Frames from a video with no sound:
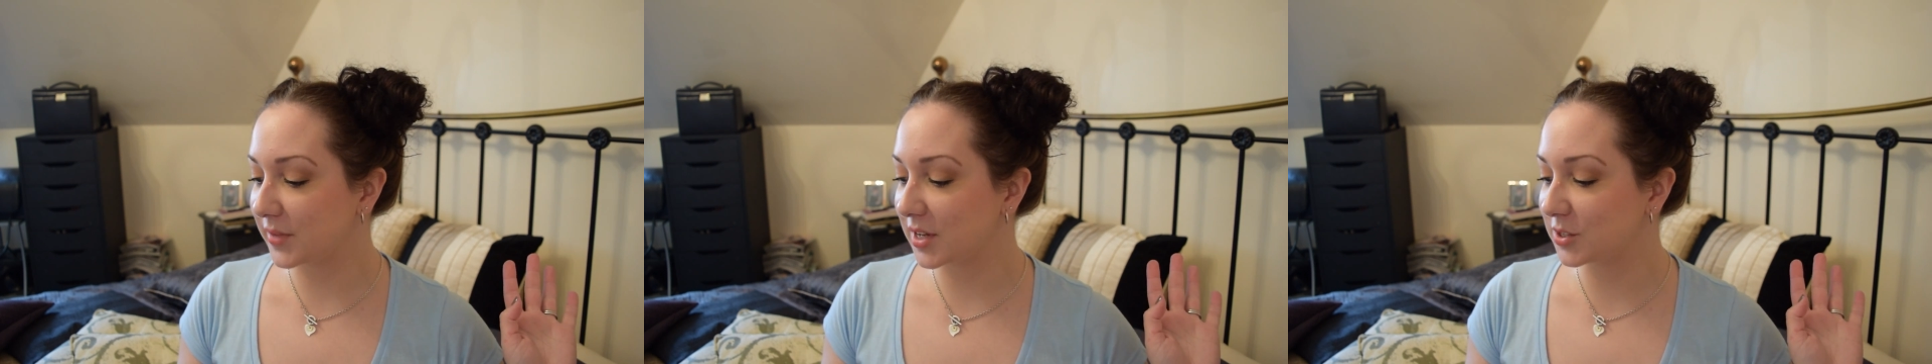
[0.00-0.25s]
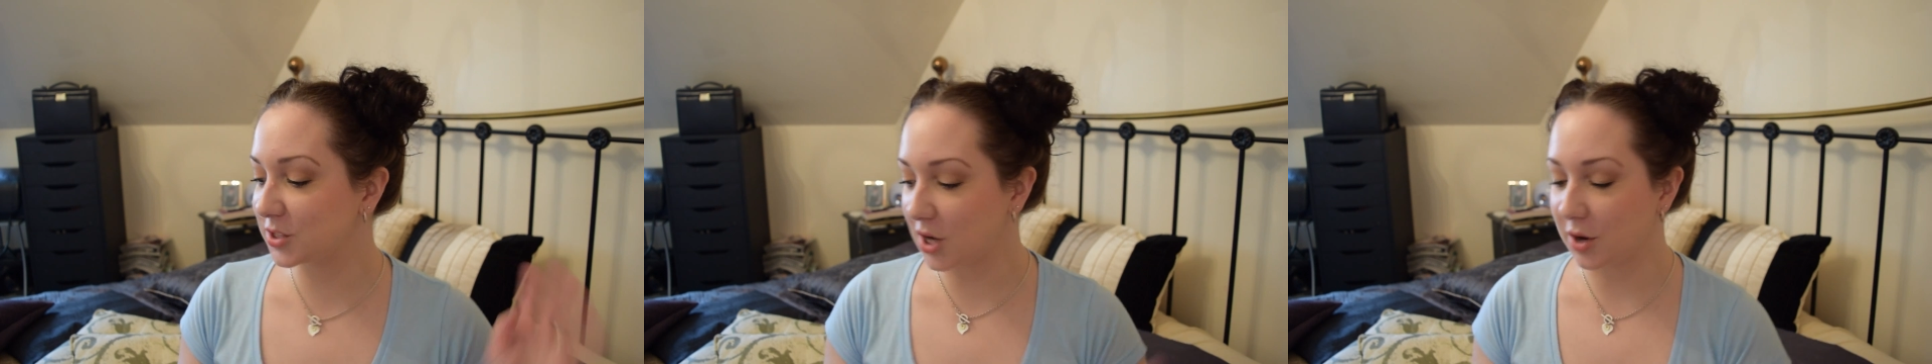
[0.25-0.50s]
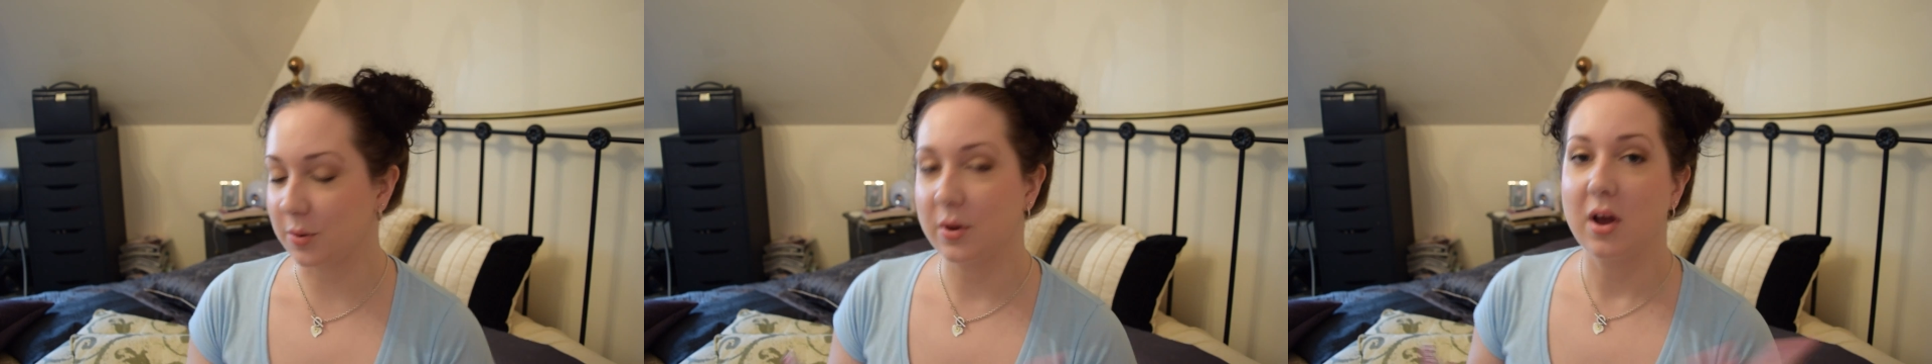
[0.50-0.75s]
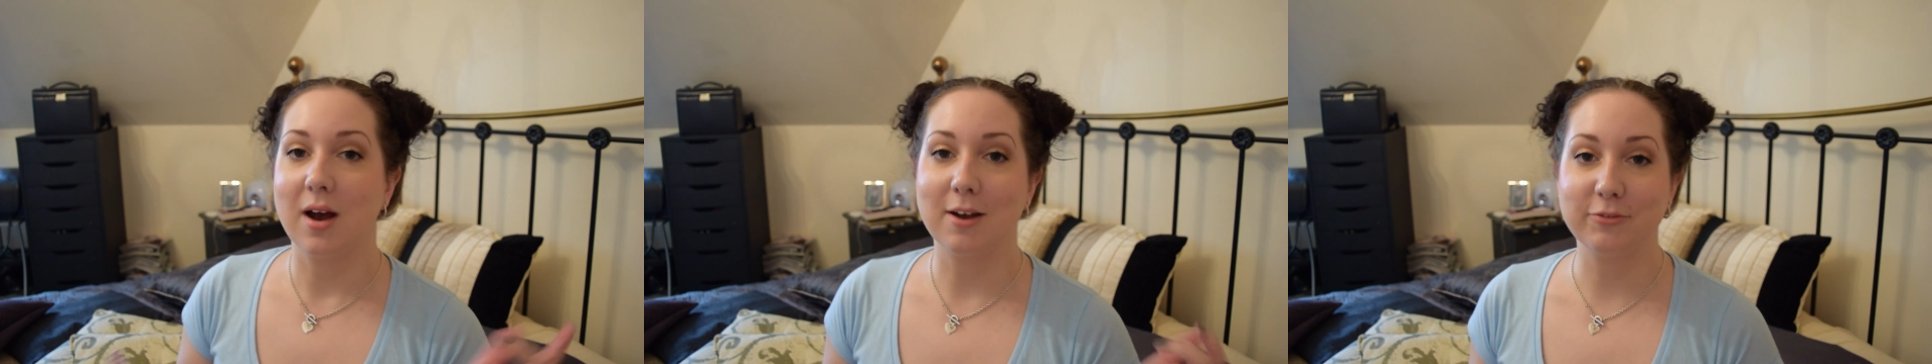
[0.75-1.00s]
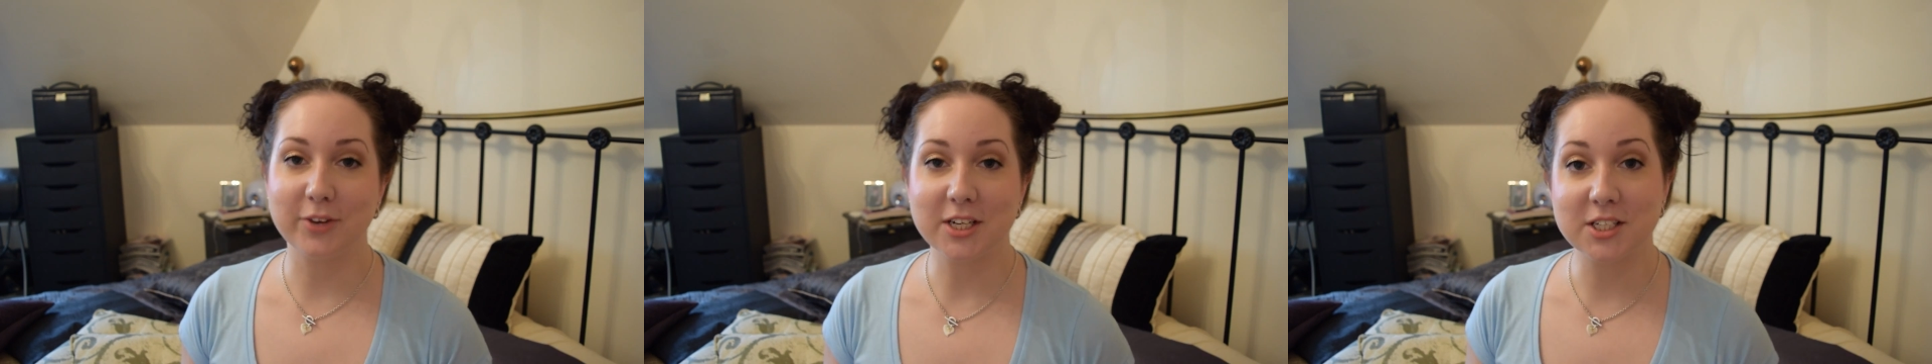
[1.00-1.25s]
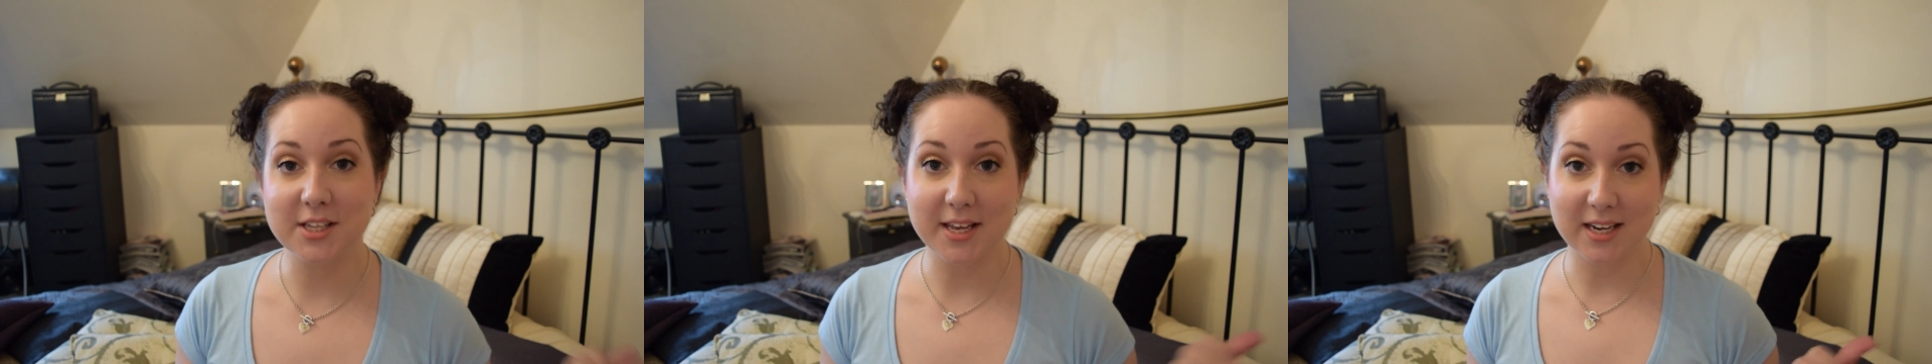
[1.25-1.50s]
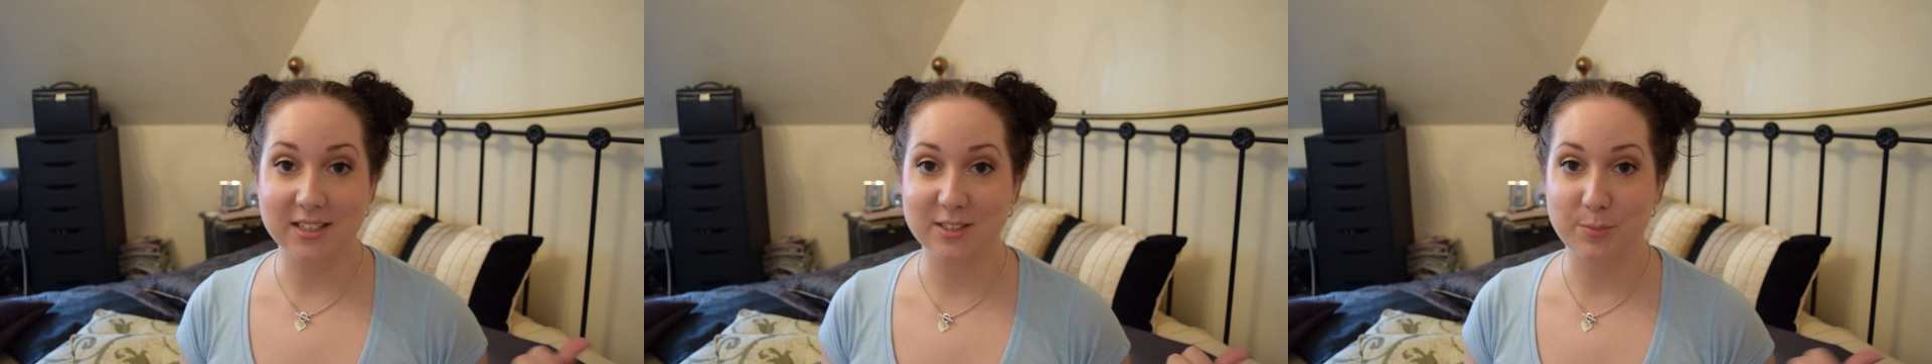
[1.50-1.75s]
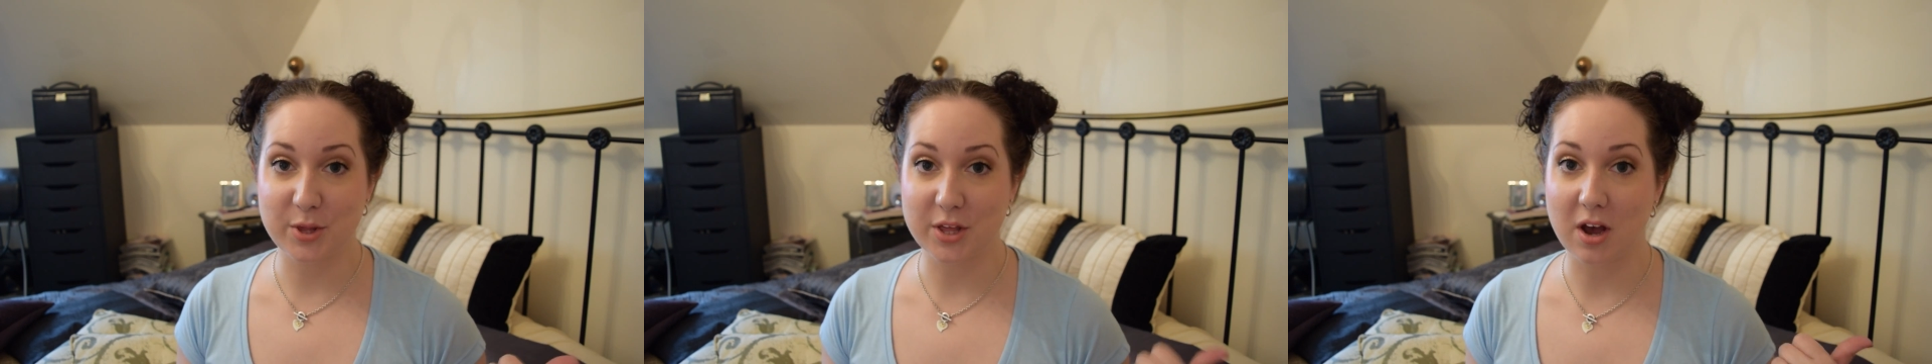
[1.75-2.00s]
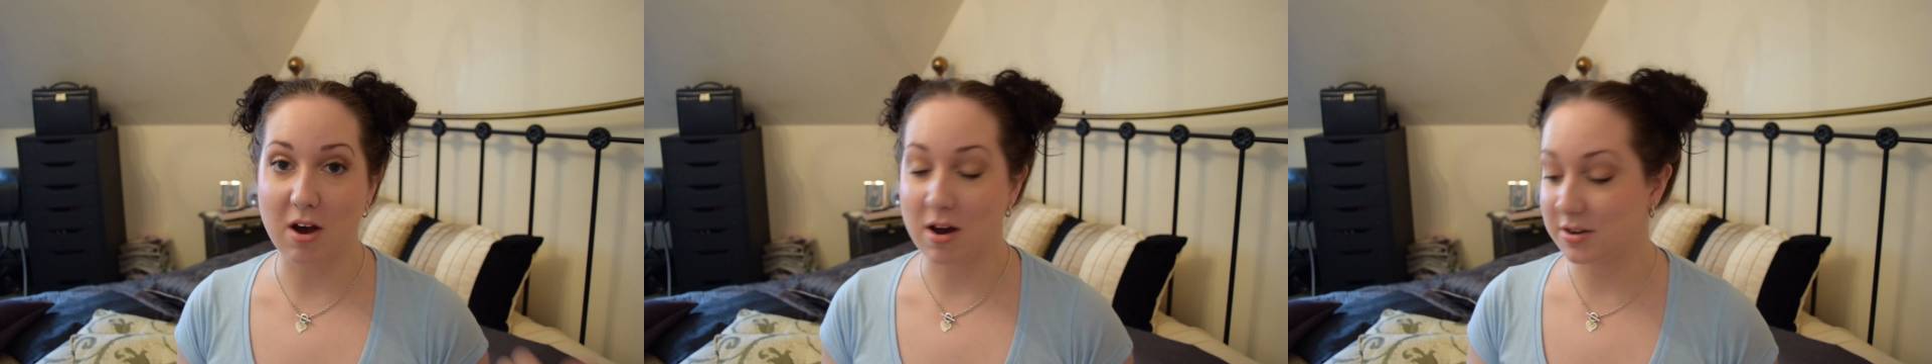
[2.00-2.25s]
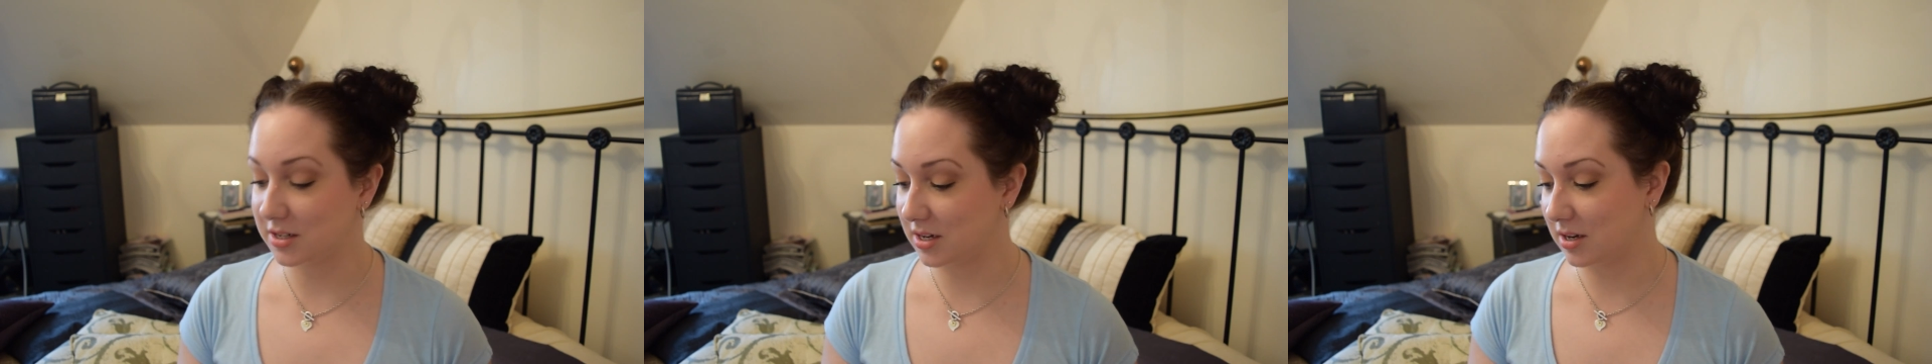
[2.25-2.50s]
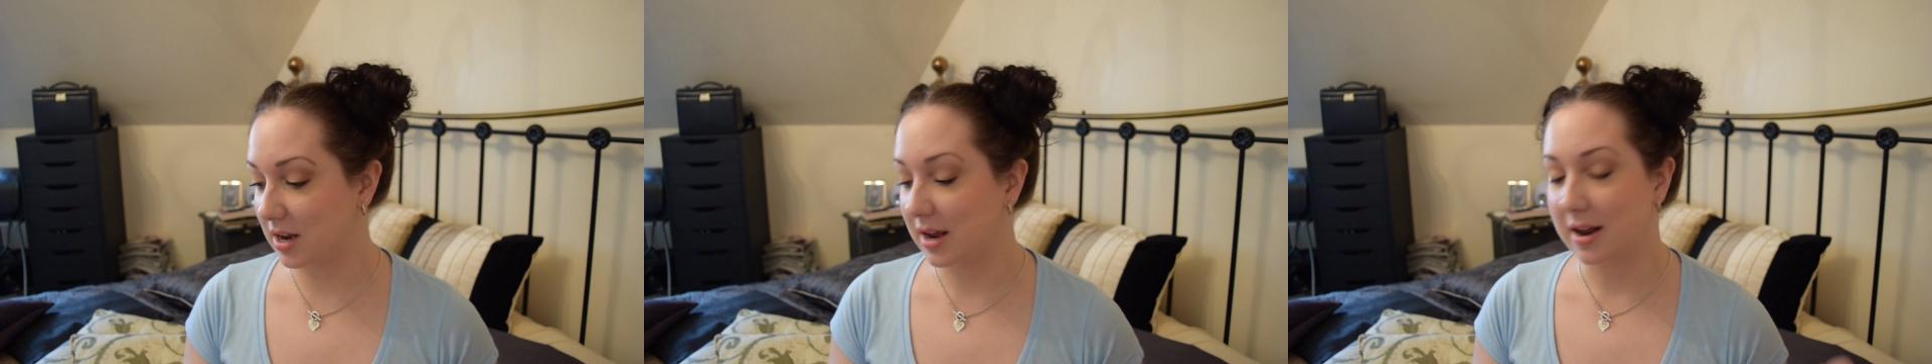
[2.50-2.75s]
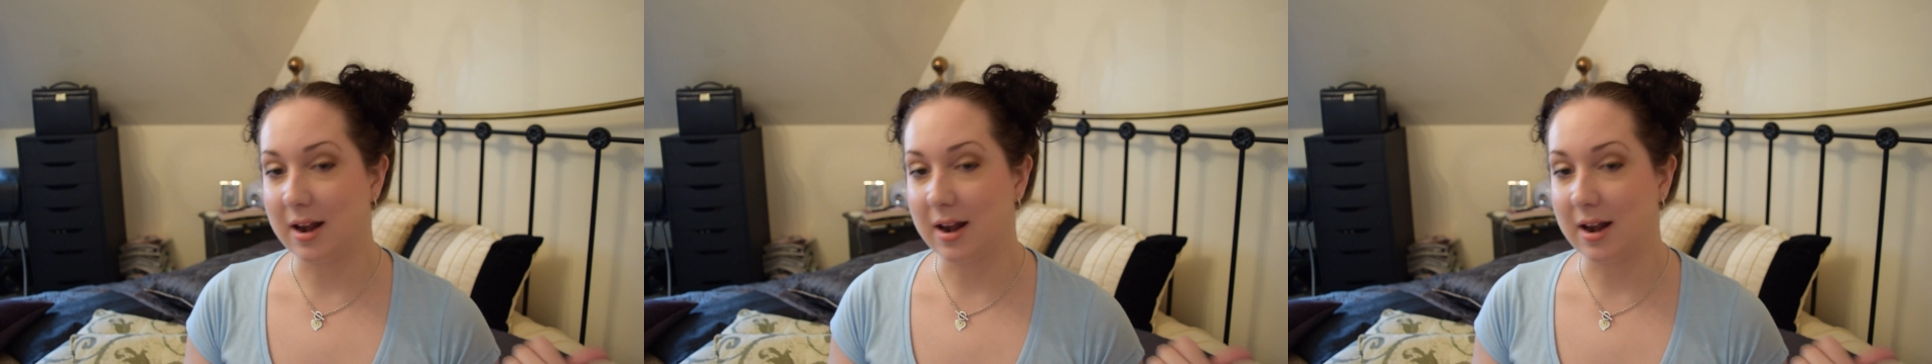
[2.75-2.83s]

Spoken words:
So I finished the Elizabeth Arden